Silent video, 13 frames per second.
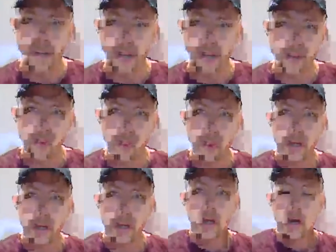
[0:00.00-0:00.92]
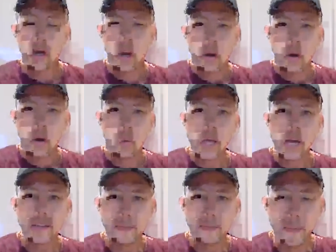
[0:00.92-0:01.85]
I think we as a
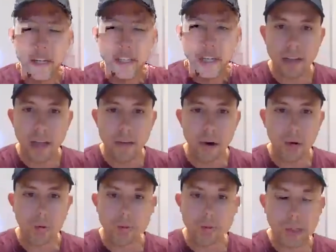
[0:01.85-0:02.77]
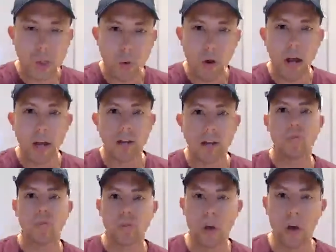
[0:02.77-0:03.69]
project have always been trying to
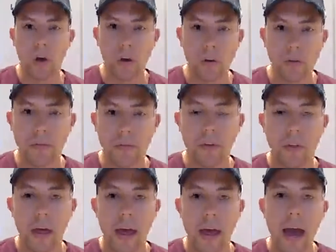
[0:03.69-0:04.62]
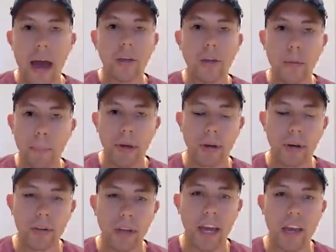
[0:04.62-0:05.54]
solve how do you
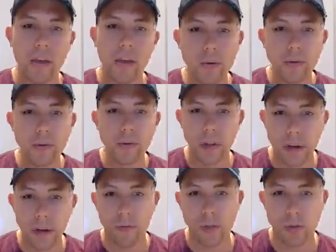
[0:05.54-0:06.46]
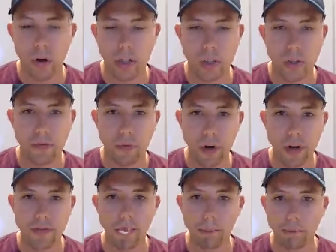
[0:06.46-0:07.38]
build a useful infrastructure for
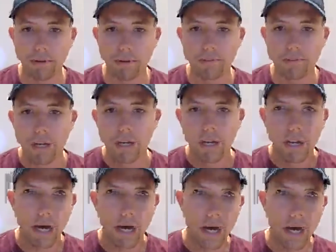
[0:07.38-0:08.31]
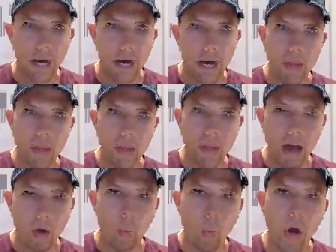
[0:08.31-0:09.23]
developers.
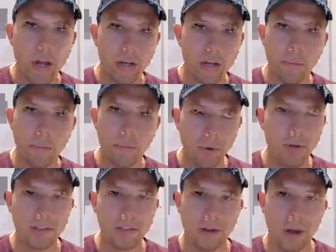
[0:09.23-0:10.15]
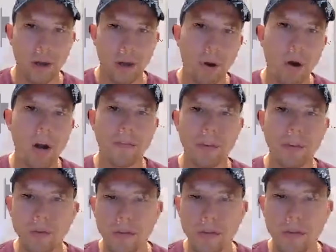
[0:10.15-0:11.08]
What components are part of a
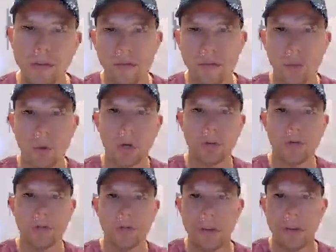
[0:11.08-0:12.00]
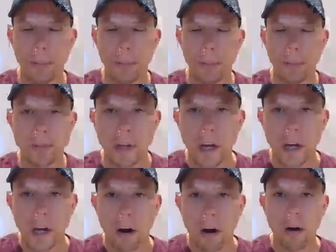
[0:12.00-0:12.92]
useful infrastructure for developers?
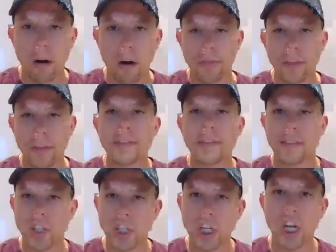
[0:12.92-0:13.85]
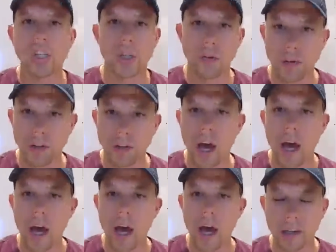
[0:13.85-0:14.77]
Our thesis has changed over
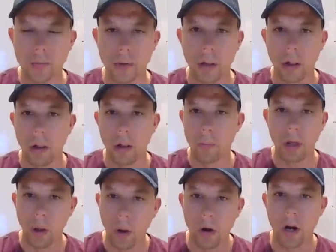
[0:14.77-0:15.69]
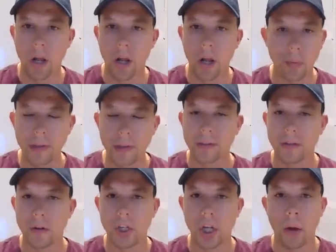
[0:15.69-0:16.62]
time because we learn and we
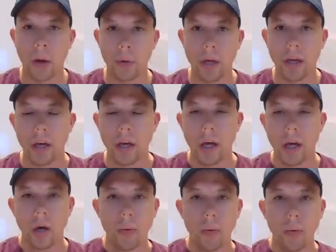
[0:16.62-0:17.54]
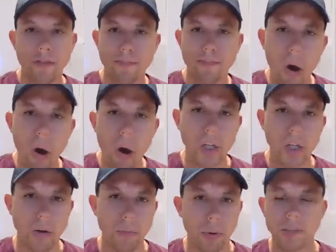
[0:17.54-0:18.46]
research and we kind of polish
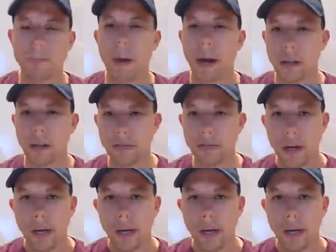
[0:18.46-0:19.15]
our perspective.